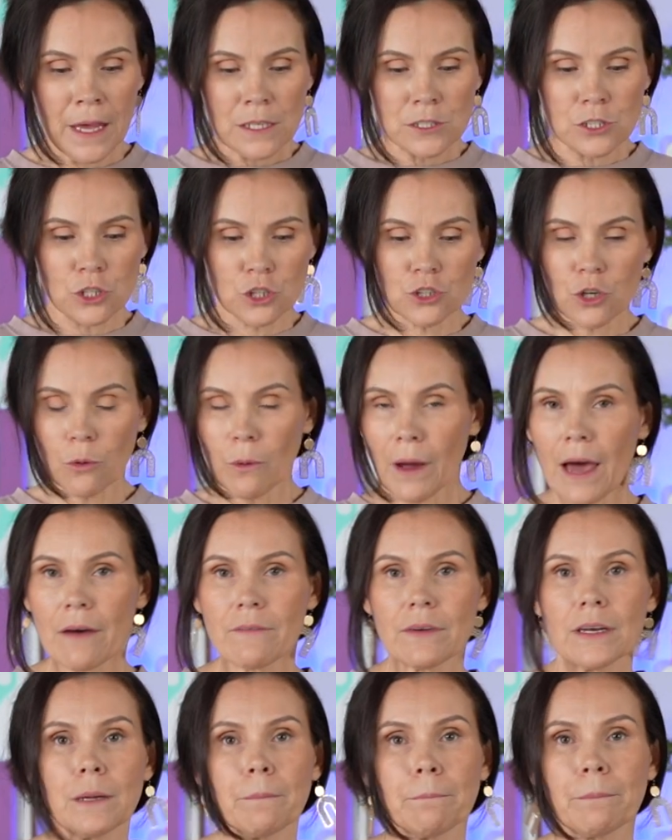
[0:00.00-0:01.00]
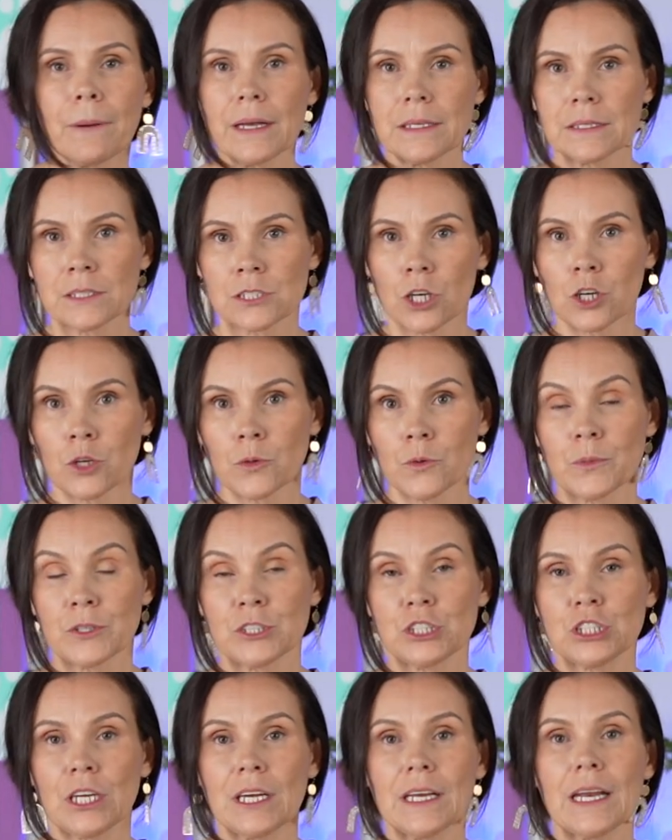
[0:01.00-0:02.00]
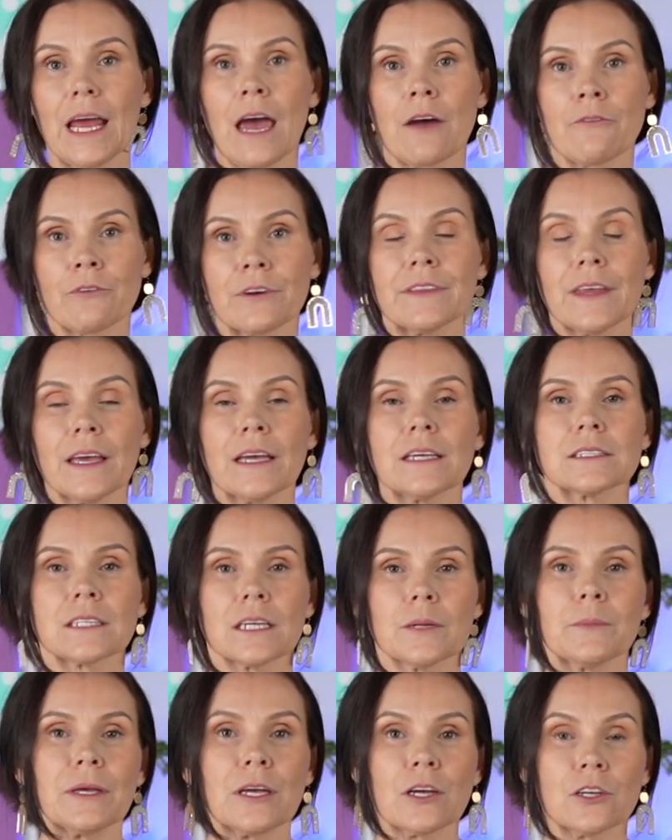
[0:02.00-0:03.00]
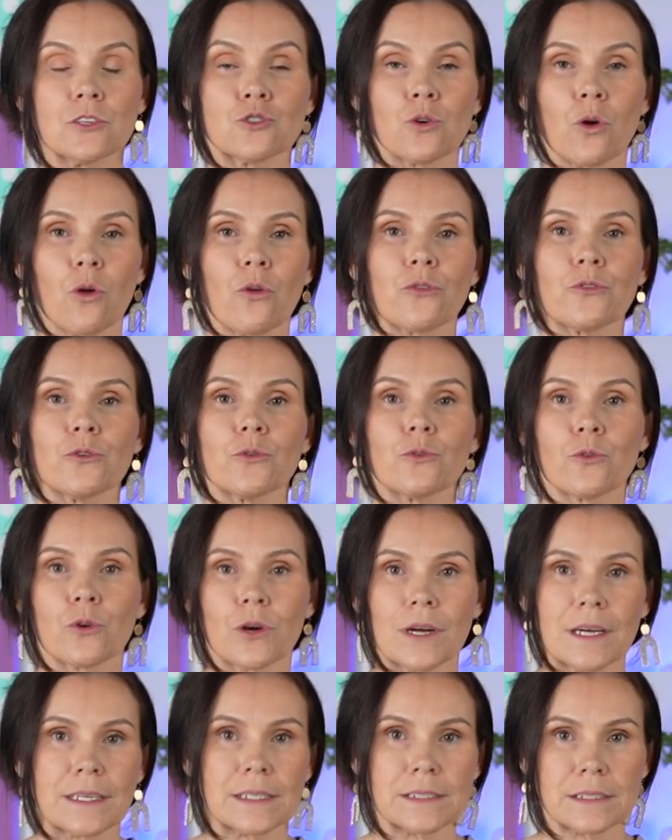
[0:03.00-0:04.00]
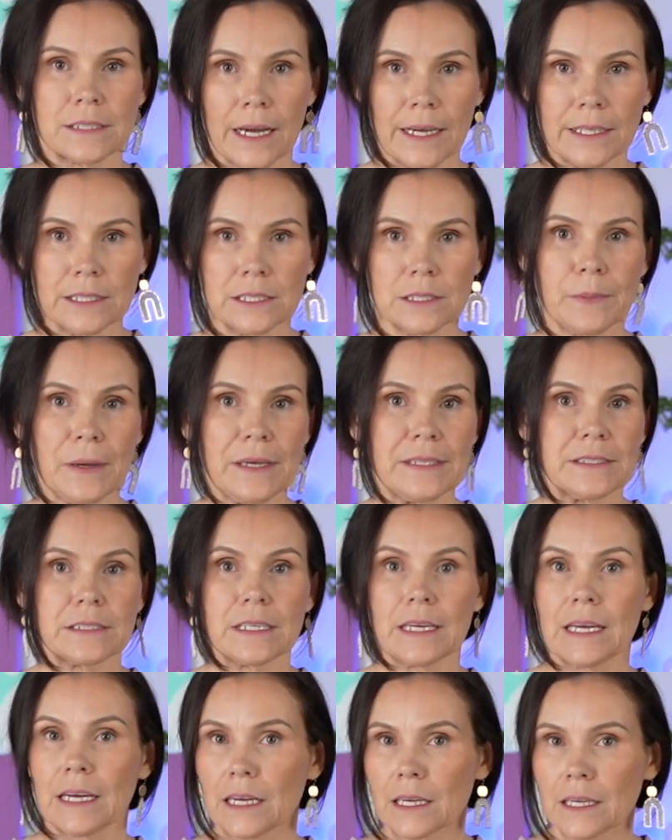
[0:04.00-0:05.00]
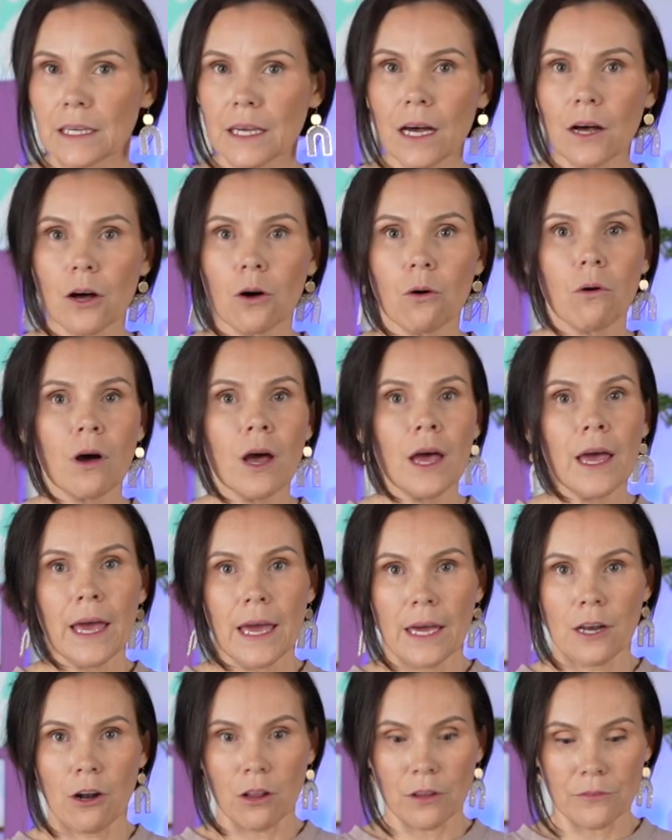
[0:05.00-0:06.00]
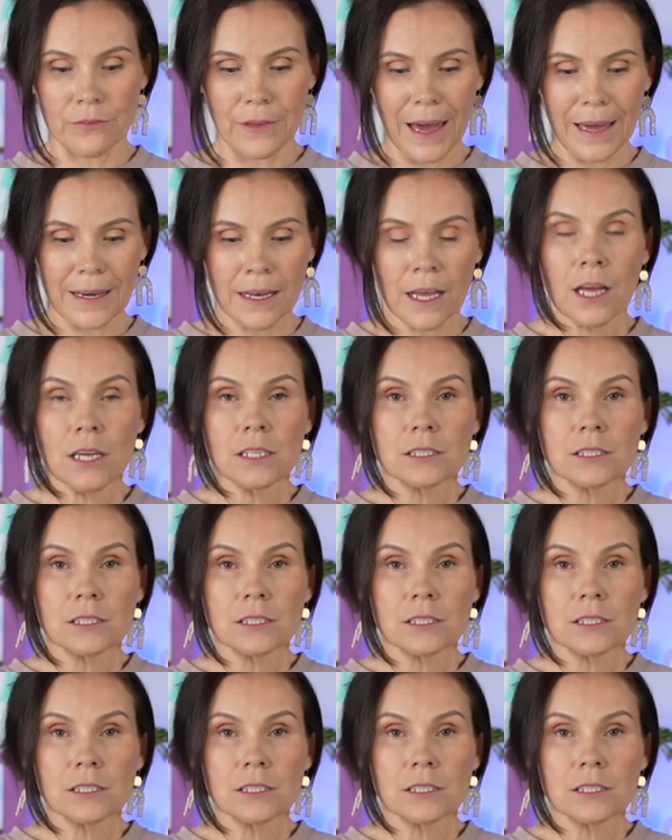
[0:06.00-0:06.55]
So you don't have any buttons on your machine. Everything is going to be controlled through Cricut Design Space to hit go and all of that.